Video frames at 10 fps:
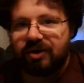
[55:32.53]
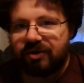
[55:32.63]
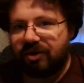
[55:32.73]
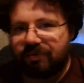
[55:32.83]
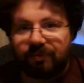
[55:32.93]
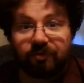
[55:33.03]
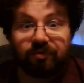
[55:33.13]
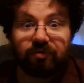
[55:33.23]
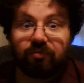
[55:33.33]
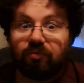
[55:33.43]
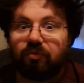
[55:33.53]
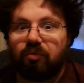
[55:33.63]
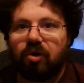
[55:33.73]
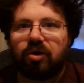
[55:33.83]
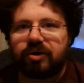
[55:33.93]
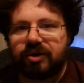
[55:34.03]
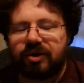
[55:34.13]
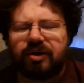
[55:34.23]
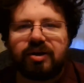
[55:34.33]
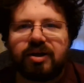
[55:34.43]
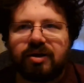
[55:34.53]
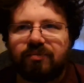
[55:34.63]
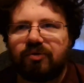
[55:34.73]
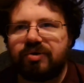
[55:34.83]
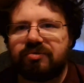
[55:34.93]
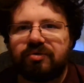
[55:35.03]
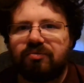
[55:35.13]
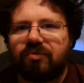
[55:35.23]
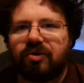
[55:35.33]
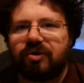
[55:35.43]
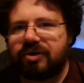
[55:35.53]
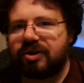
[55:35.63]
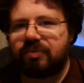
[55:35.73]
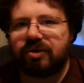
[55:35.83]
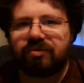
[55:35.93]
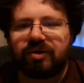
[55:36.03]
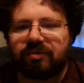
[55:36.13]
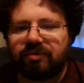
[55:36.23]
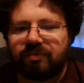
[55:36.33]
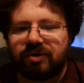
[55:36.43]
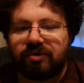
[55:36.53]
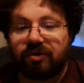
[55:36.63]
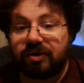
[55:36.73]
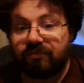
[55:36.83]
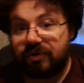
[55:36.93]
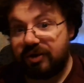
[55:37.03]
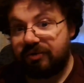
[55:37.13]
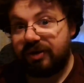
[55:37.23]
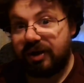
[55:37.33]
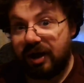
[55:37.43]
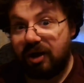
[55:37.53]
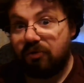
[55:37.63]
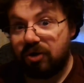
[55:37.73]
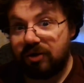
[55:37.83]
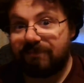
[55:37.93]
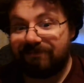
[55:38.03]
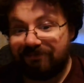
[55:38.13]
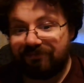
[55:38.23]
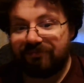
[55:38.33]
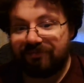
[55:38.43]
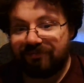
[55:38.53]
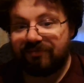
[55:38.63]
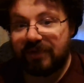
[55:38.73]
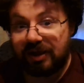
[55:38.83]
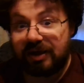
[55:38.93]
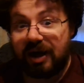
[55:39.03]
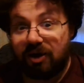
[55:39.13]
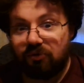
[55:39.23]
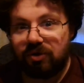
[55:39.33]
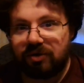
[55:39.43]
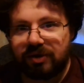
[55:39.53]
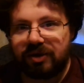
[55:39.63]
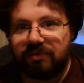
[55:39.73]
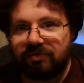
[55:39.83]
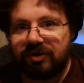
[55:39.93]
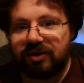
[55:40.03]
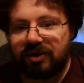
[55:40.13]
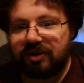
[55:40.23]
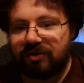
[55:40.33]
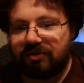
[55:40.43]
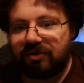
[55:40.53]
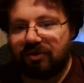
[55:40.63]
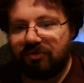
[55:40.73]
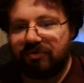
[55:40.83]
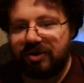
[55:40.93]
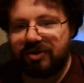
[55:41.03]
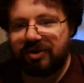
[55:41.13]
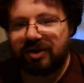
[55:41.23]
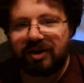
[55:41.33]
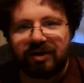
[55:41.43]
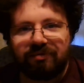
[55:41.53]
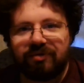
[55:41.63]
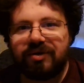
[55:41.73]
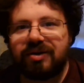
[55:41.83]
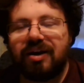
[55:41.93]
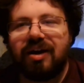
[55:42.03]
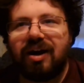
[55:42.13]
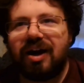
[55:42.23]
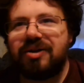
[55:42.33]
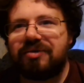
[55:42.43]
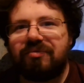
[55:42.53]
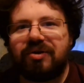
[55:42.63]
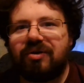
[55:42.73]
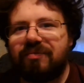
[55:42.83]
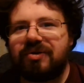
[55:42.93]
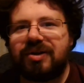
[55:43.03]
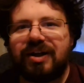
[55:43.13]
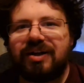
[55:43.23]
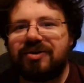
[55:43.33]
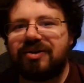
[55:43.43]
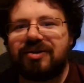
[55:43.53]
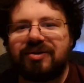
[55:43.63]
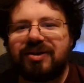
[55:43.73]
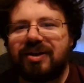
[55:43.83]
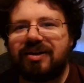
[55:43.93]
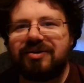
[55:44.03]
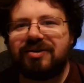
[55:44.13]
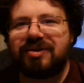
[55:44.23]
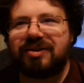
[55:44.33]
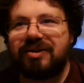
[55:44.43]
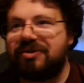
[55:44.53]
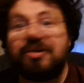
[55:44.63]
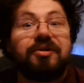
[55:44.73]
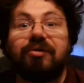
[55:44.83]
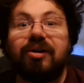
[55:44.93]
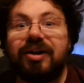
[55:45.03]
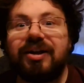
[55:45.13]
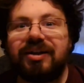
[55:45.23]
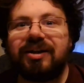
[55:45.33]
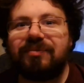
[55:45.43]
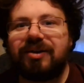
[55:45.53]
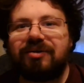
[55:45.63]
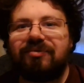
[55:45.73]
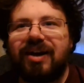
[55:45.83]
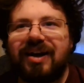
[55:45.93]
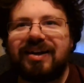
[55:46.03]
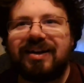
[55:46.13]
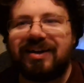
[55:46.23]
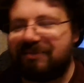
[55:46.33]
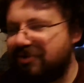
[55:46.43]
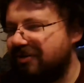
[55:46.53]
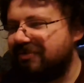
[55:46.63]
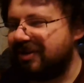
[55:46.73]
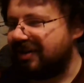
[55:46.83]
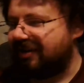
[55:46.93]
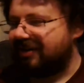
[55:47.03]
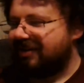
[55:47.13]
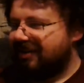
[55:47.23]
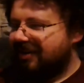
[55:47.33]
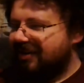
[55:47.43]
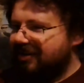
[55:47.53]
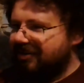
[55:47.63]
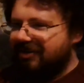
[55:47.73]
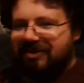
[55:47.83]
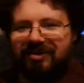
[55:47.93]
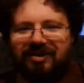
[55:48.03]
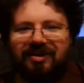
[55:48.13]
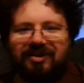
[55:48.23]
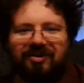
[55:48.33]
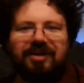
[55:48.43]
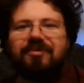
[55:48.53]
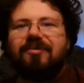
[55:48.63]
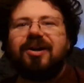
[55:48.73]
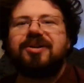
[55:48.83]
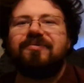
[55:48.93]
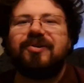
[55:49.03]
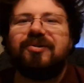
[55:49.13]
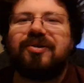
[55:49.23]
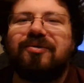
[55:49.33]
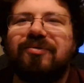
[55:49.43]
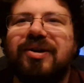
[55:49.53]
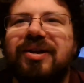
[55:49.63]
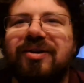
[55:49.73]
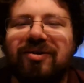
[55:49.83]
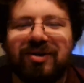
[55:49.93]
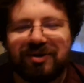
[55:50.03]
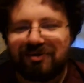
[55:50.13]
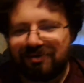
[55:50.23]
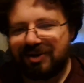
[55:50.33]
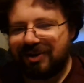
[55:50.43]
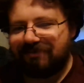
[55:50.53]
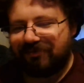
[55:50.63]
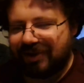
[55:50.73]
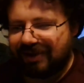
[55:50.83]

Sorry if I'm a little wonked today. I'm always a little wonked, especially after I've been talking for nearly an hour. An hour. Can you believe that? Holy shit, I didn't realize. I just went off on tangents and tangents. Did, did you learn anything about the Rat King? Probably not. Don't even watch the video. Go read the article, right?